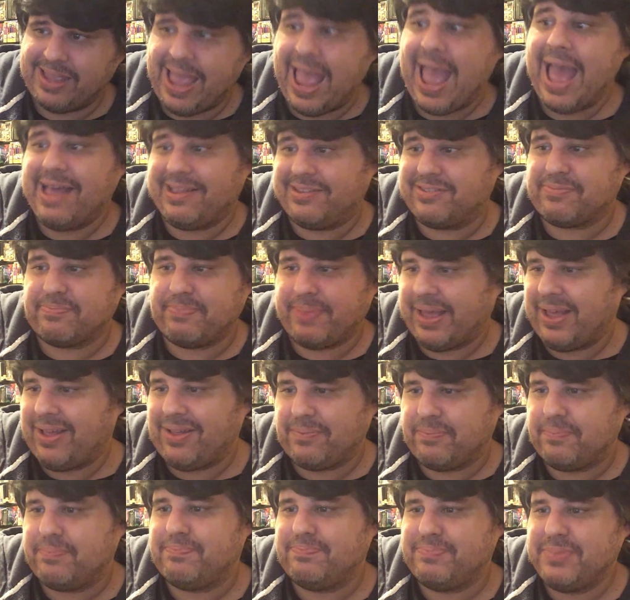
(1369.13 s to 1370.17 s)
as
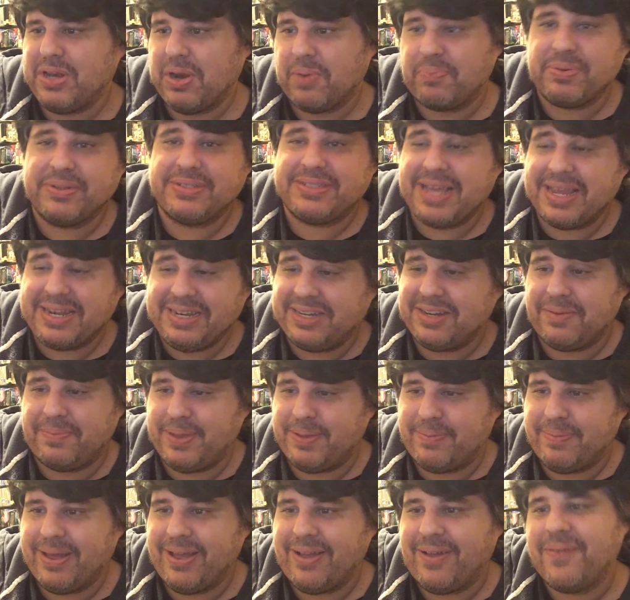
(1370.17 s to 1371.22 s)
Belle, you know, pretending to
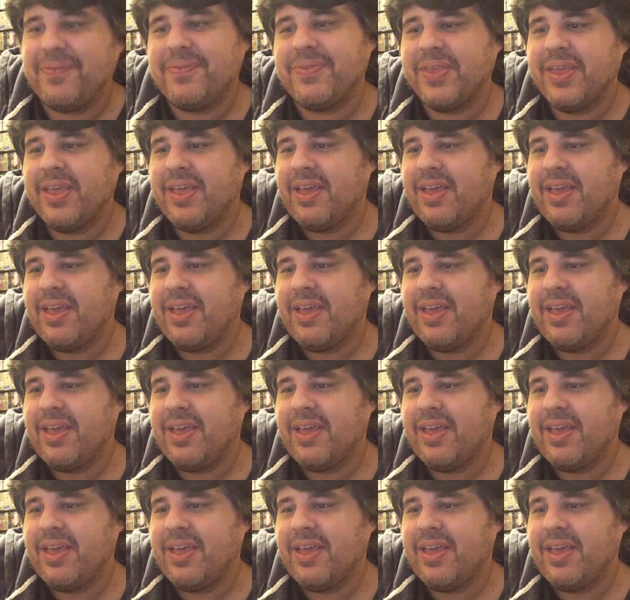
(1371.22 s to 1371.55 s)
be Belle.